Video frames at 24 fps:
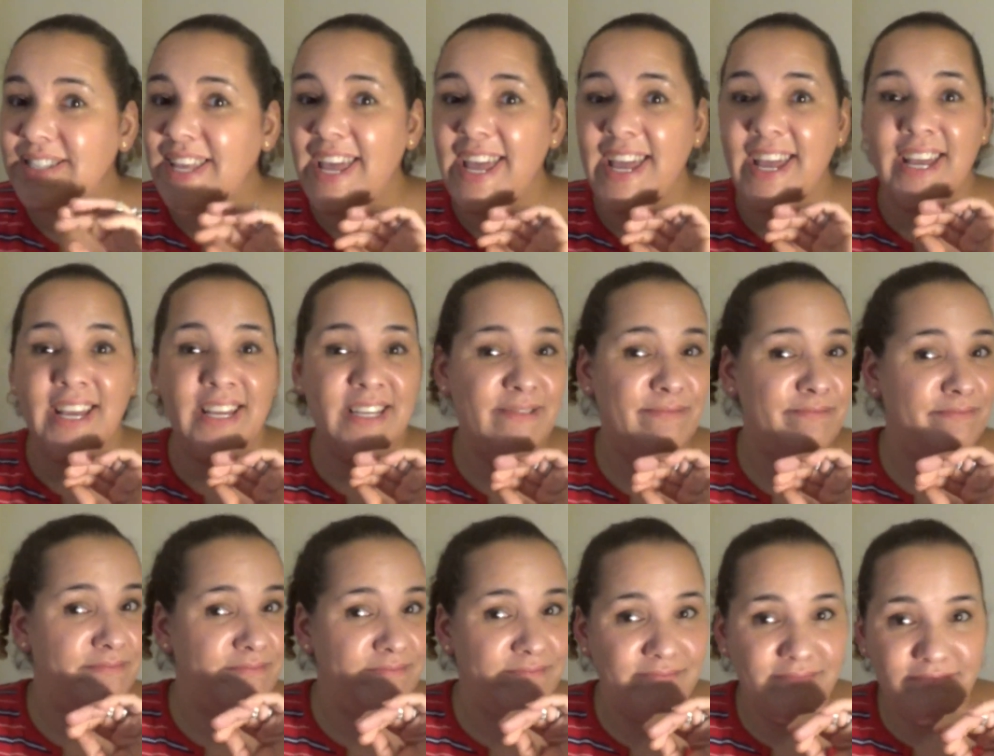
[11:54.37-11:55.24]
like
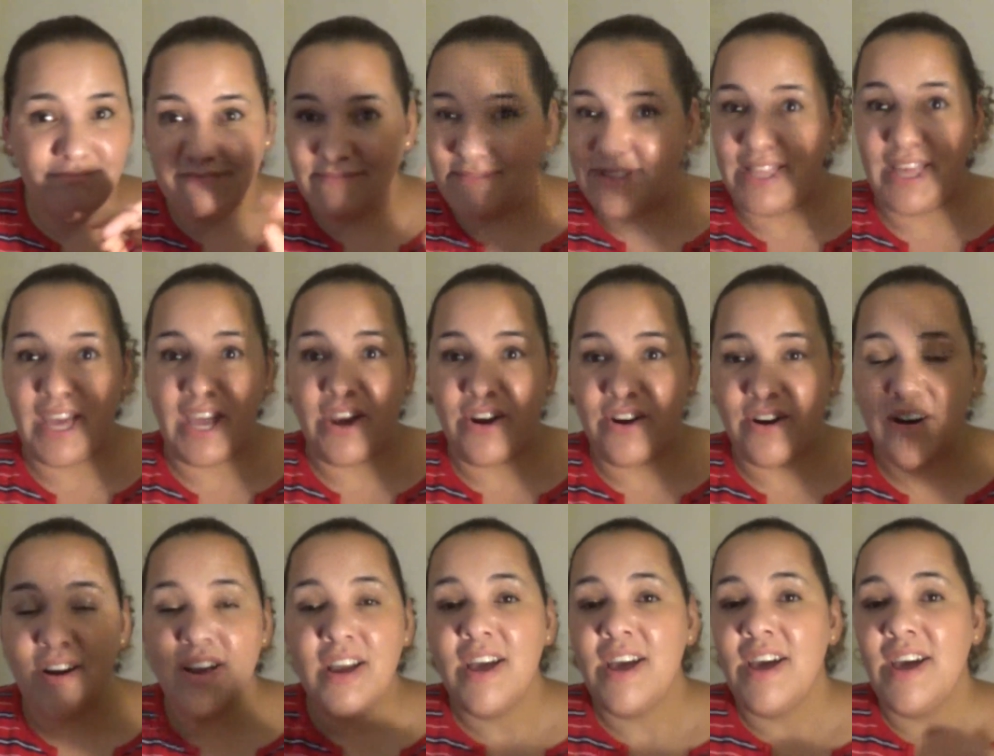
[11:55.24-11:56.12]

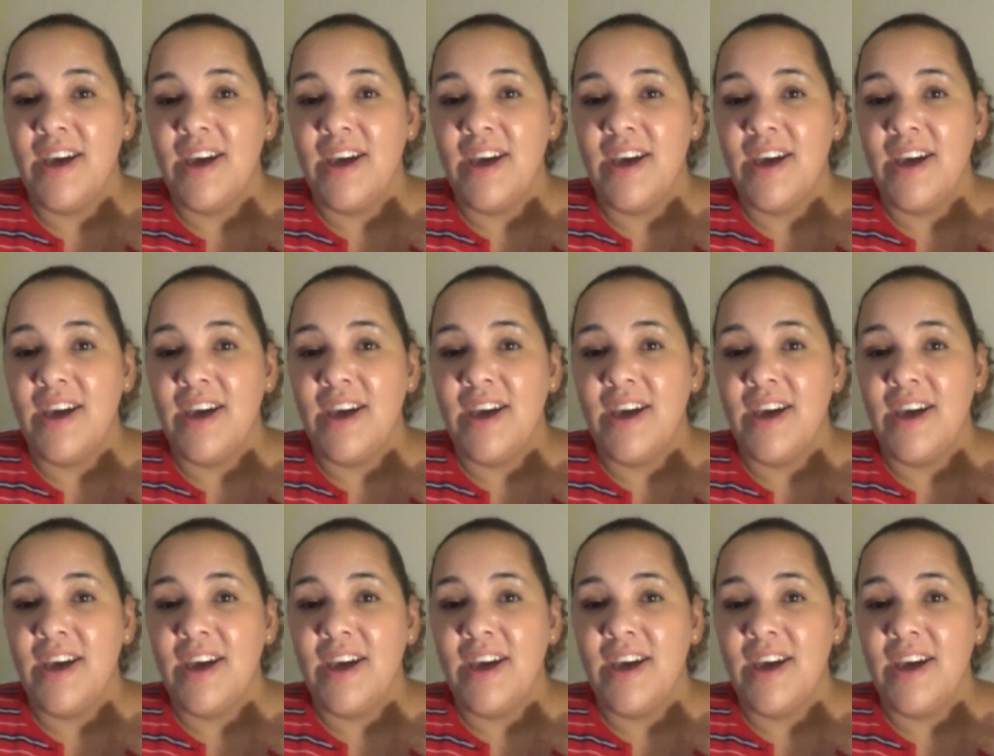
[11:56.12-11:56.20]
there,